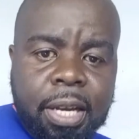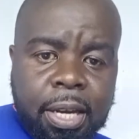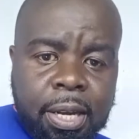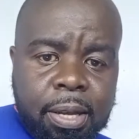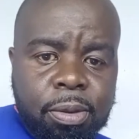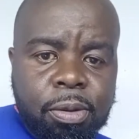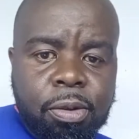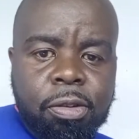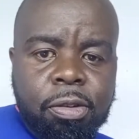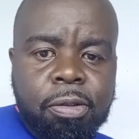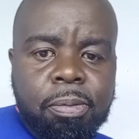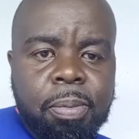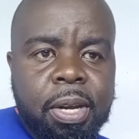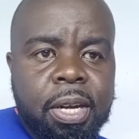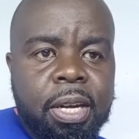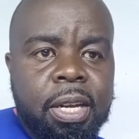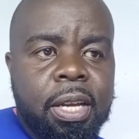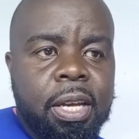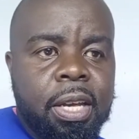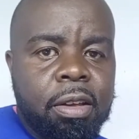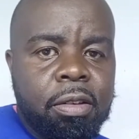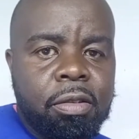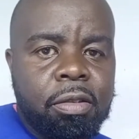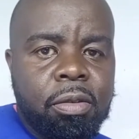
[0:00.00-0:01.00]
Take those
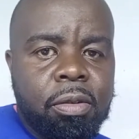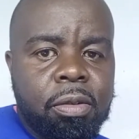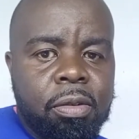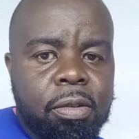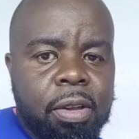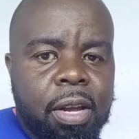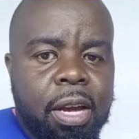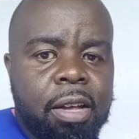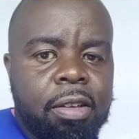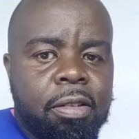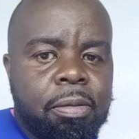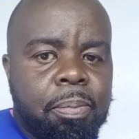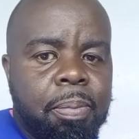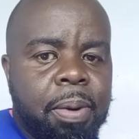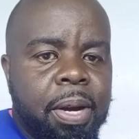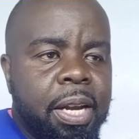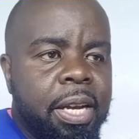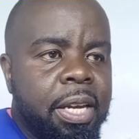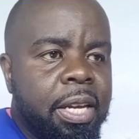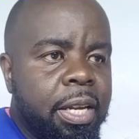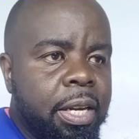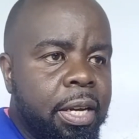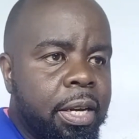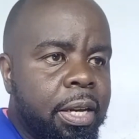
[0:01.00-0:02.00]
medications as
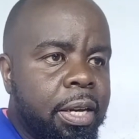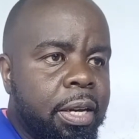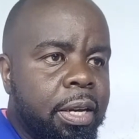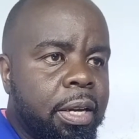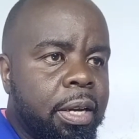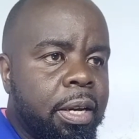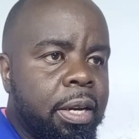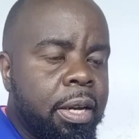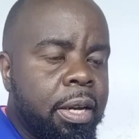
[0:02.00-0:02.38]
per needed.